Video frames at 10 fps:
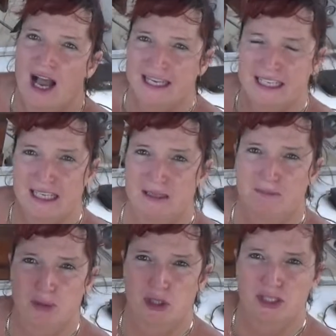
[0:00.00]
I can't
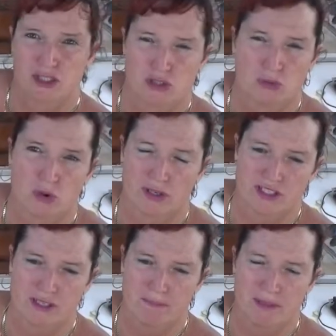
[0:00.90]
put it
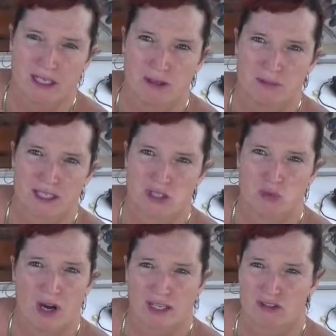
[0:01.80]
towards the middle because
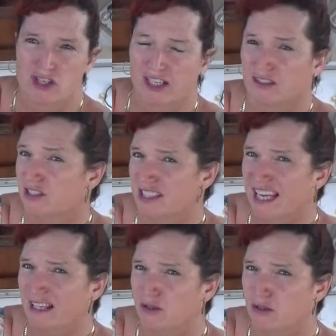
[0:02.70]
WildChild
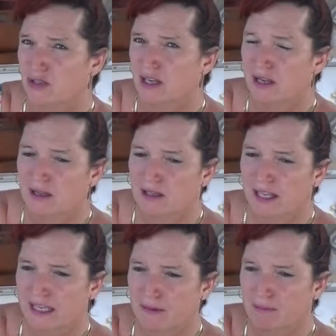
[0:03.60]
sails
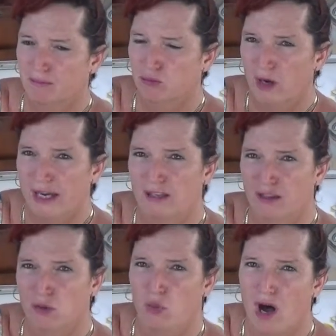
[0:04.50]
like rail
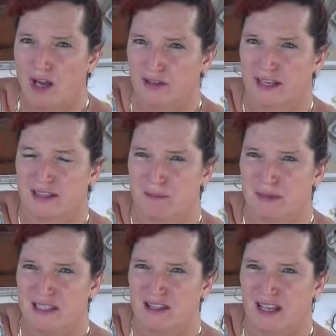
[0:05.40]
in the water at the
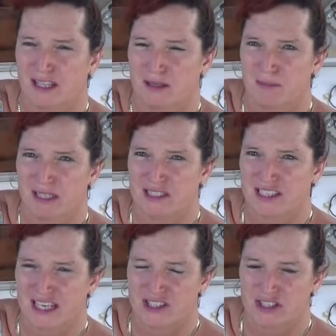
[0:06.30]

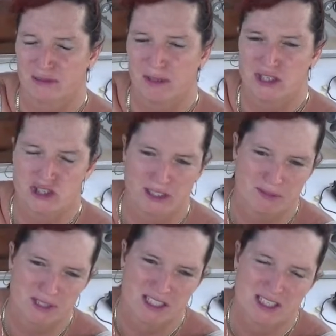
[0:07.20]
midsection,
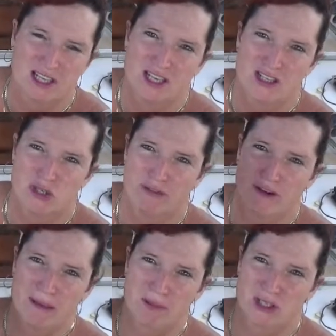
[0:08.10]
midships. So
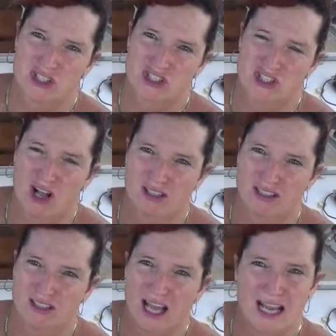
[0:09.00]
if I put a
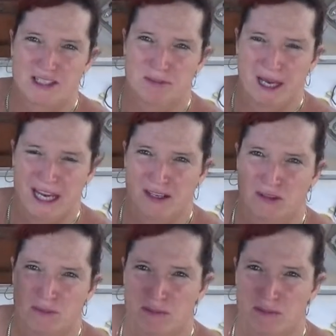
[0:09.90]
solid glass panel